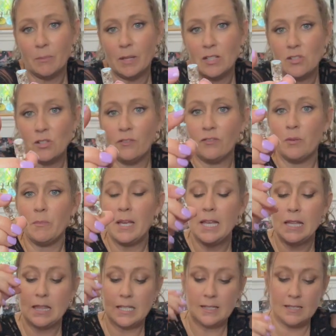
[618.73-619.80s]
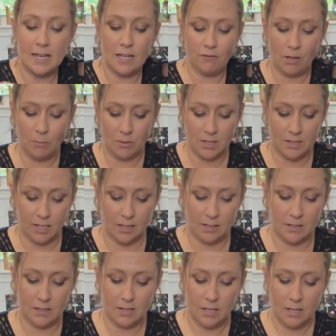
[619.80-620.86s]
And so for me, the snake
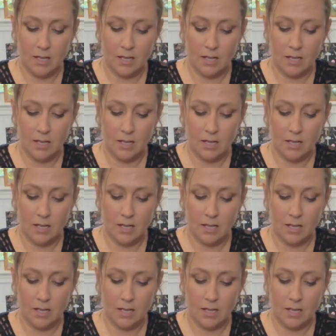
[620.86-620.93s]
represents